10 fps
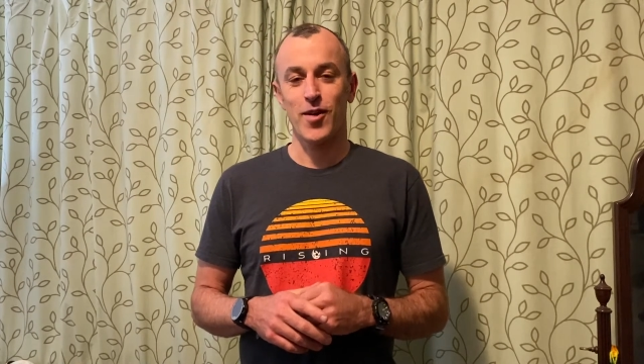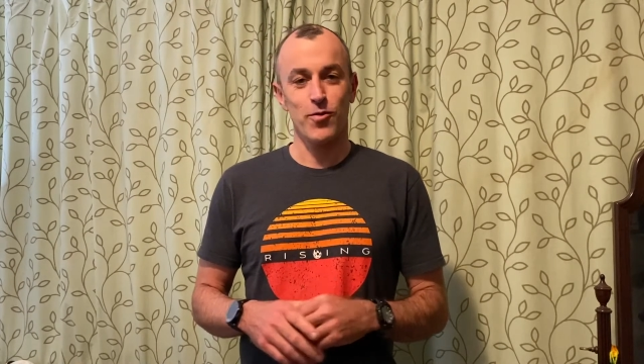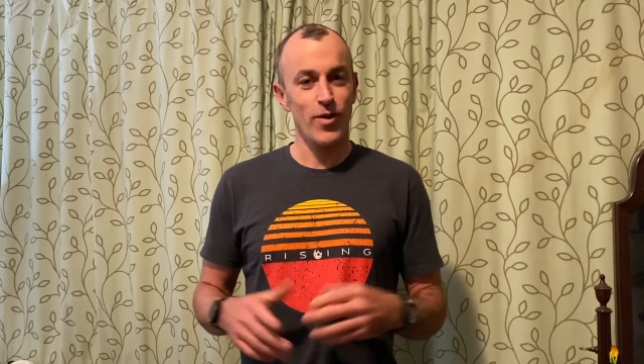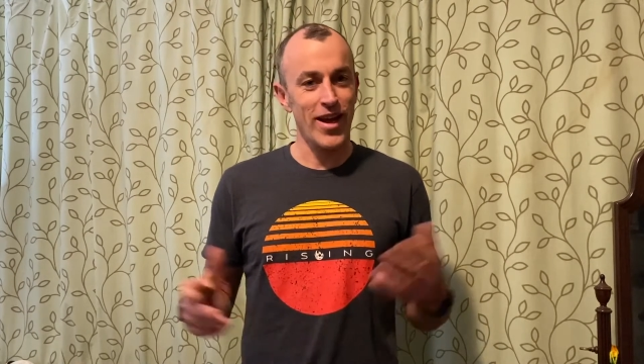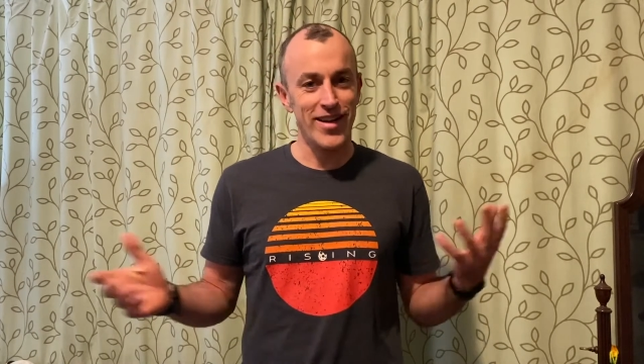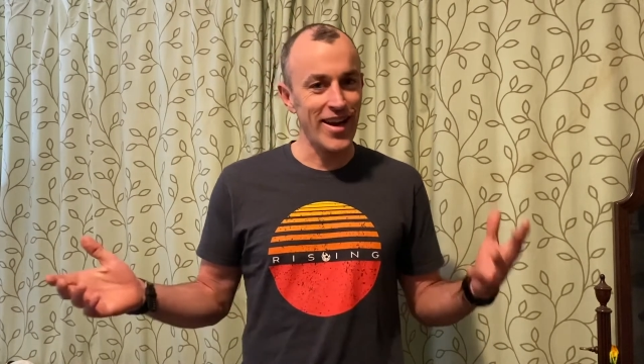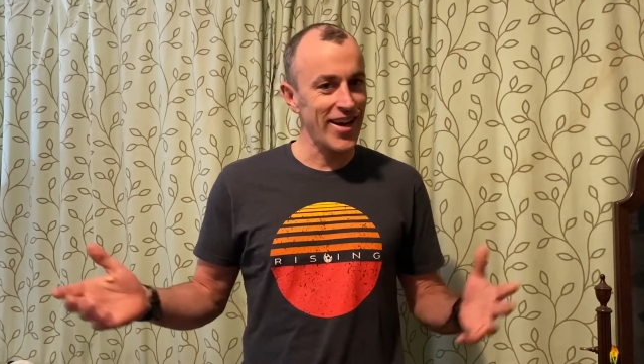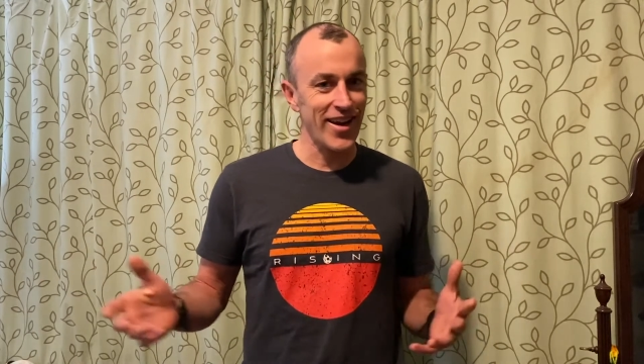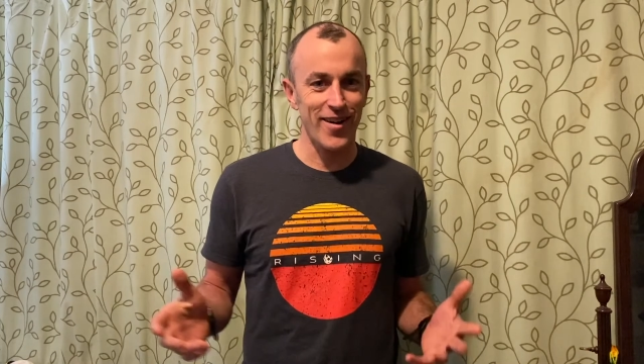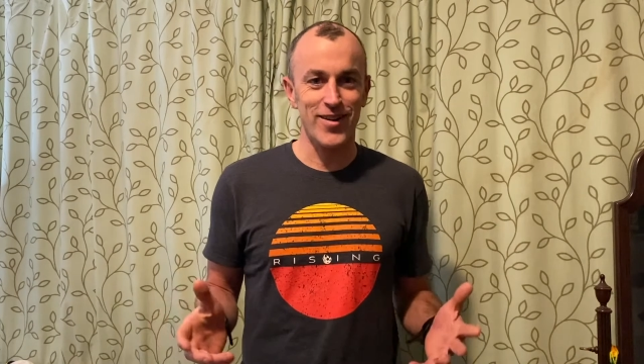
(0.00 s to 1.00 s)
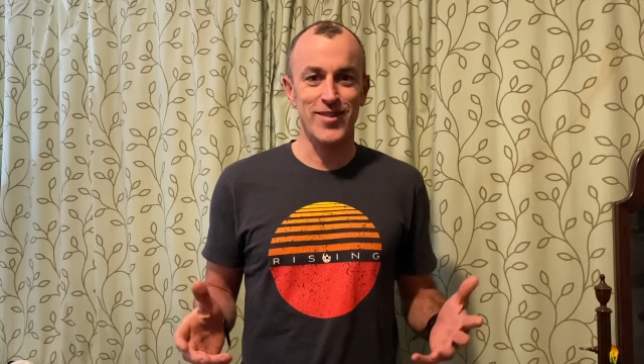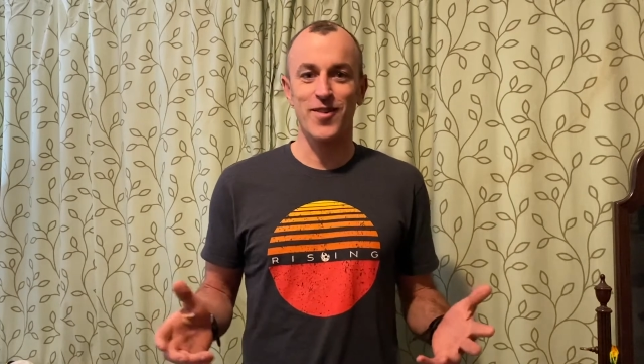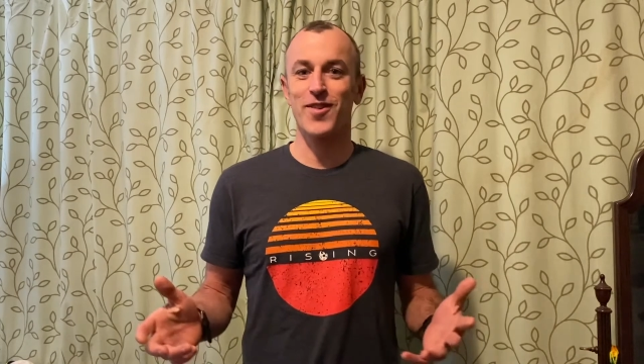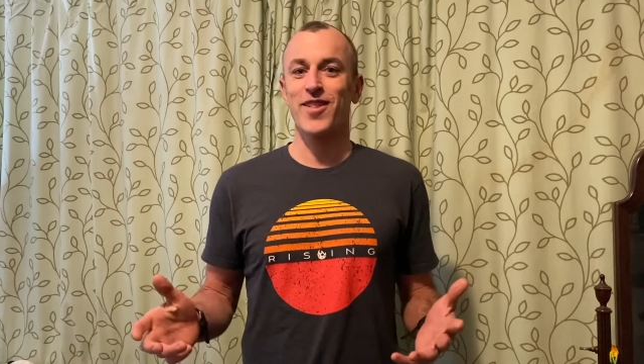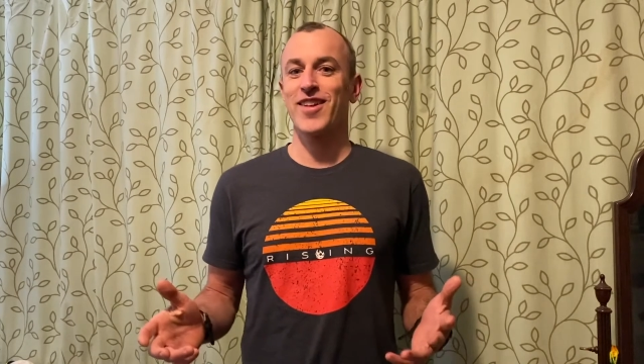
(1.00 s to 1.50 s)
redneck
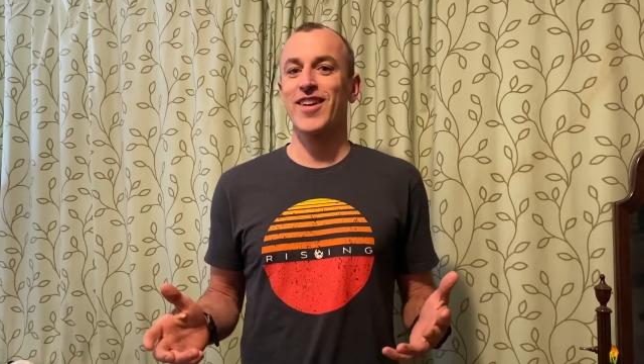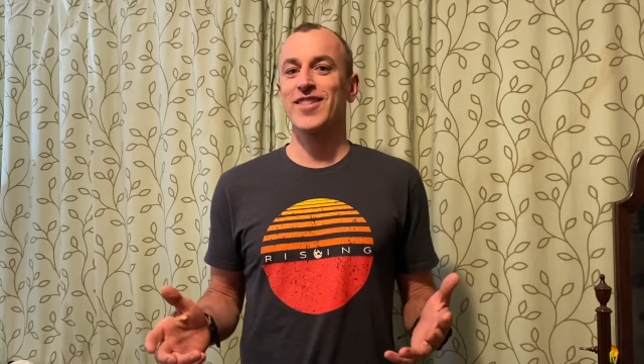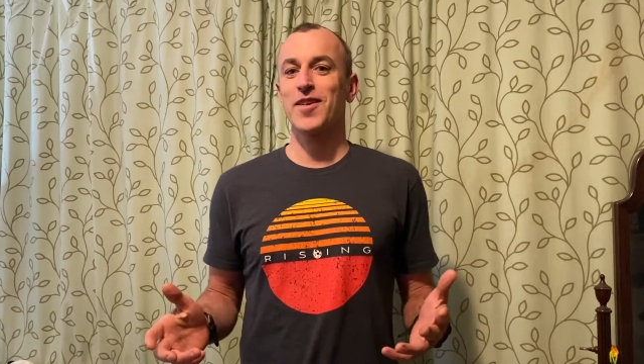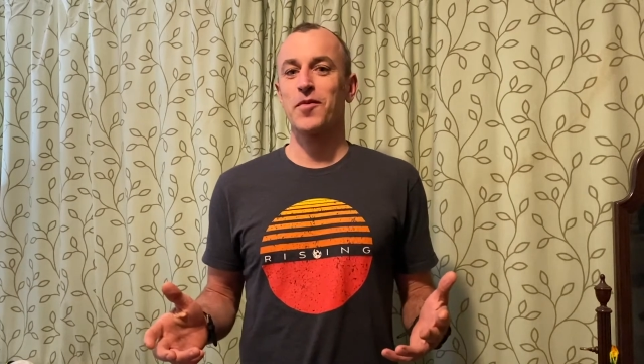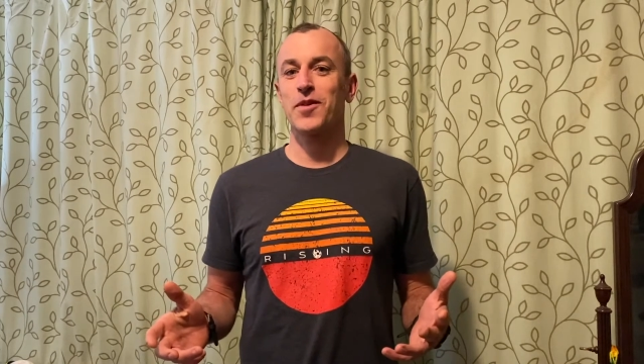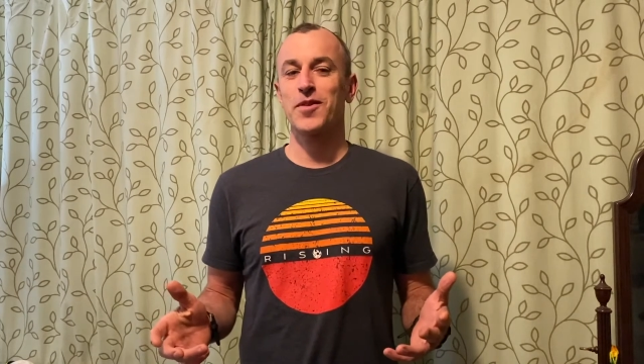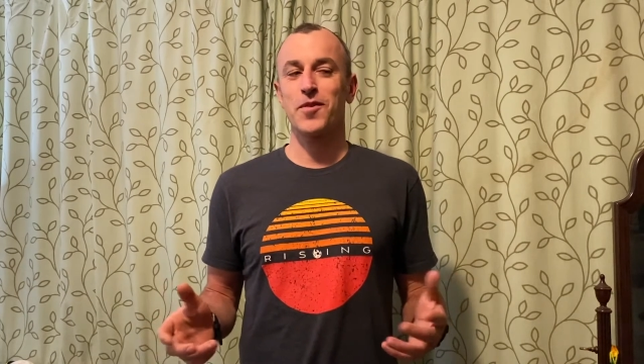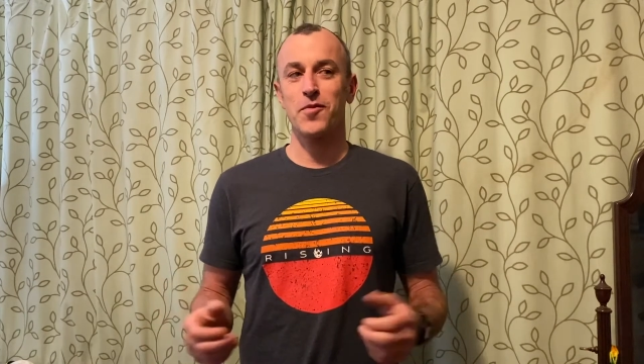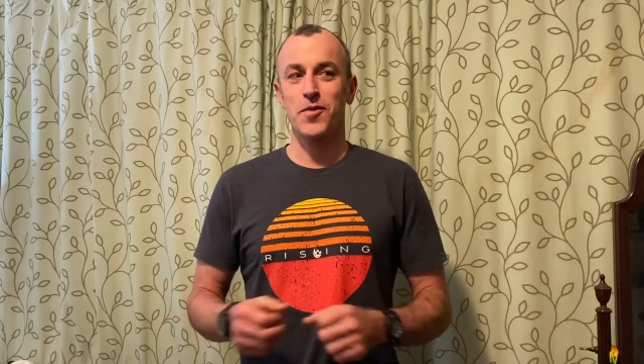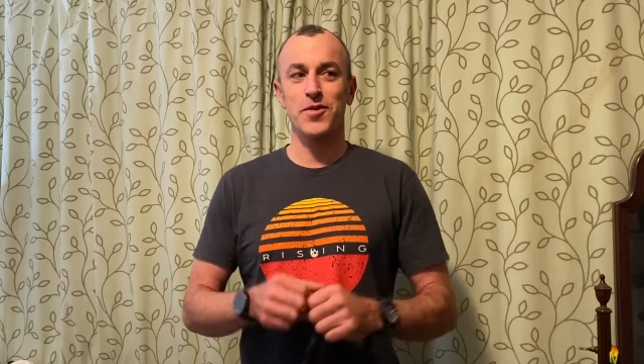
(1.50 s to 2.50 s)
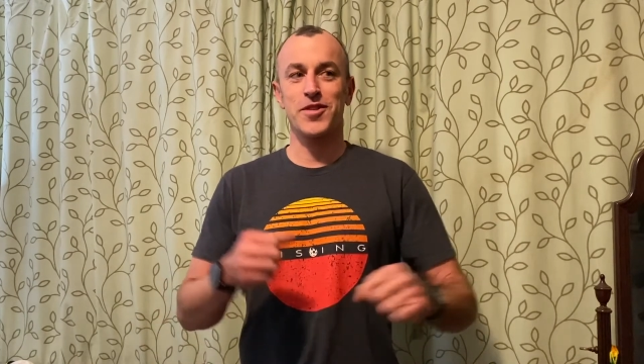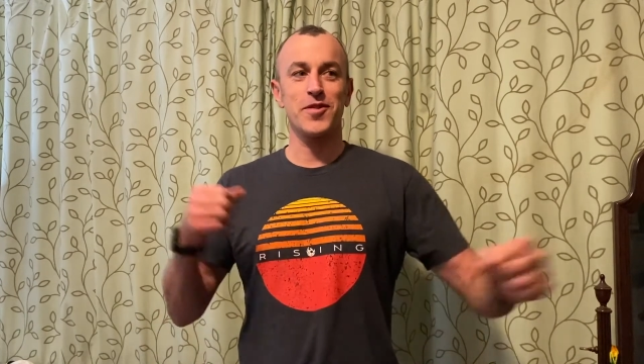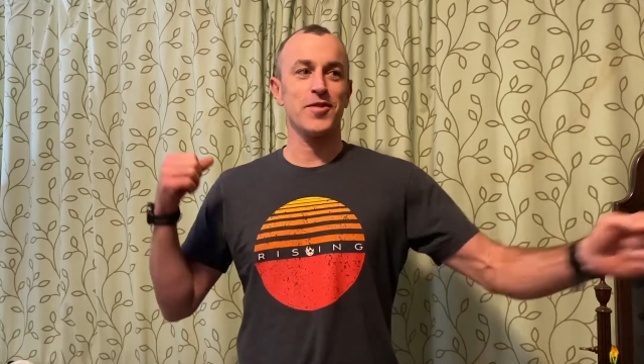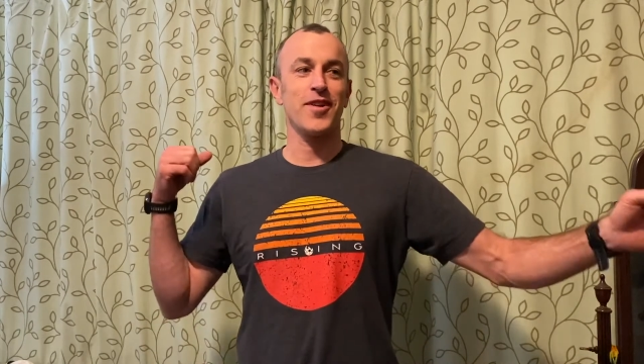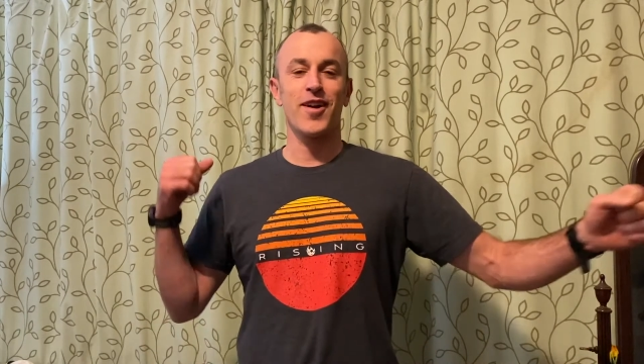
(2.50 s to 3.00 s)
Arizona things that we were doing. We were
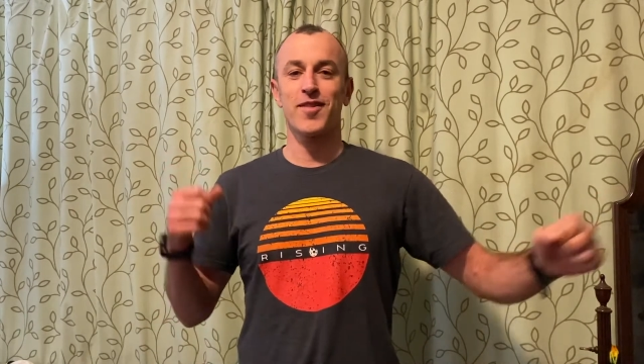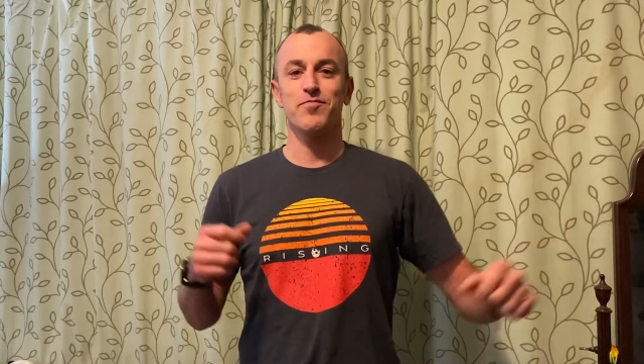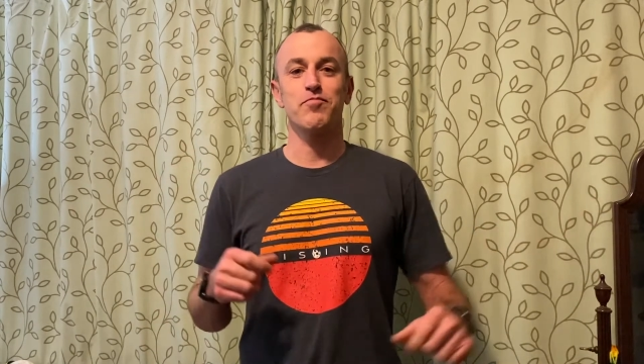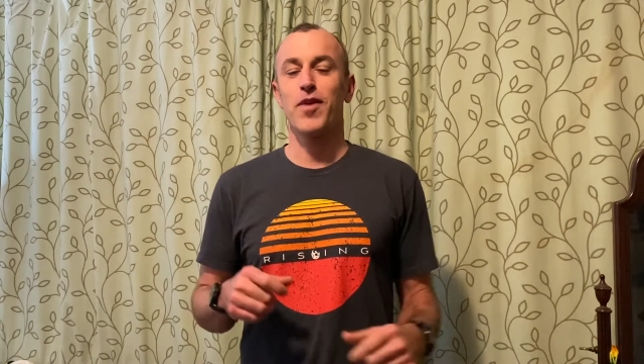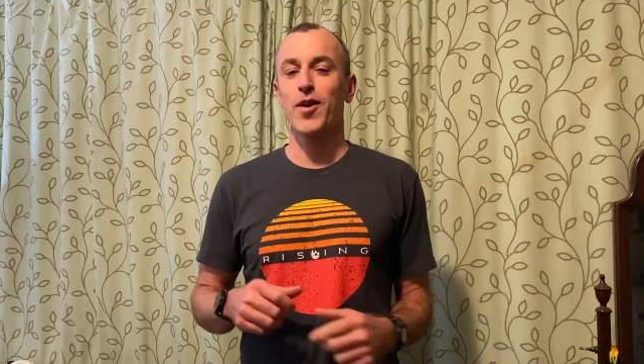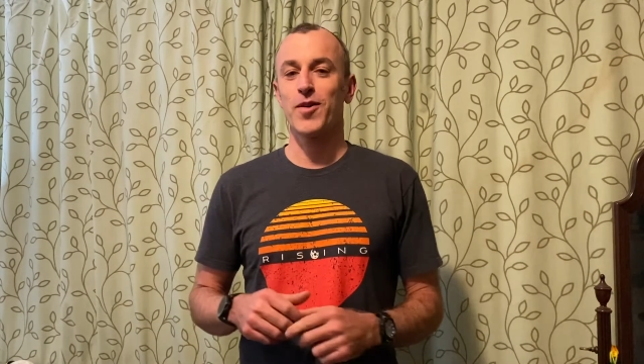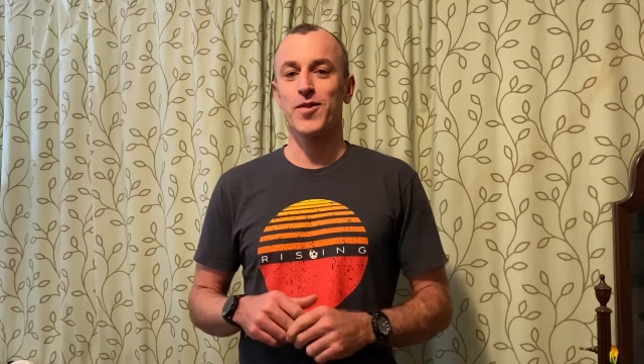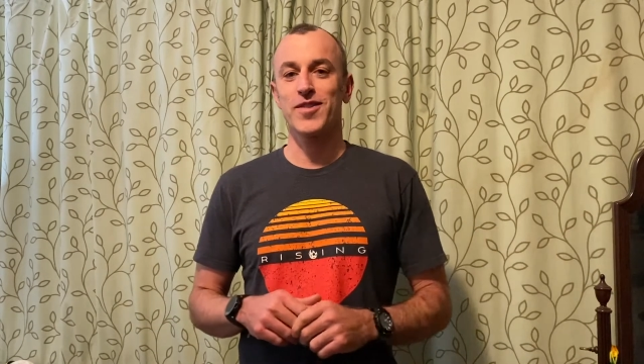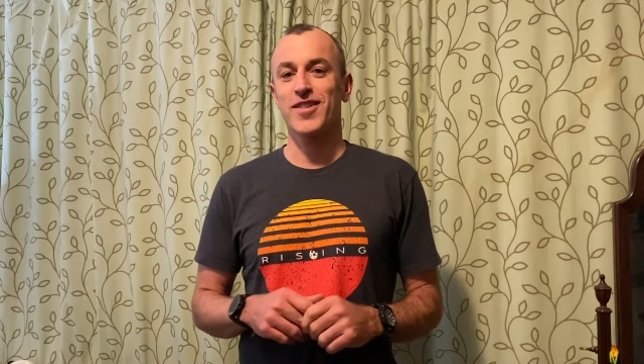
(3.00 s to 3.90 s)
shooting our bows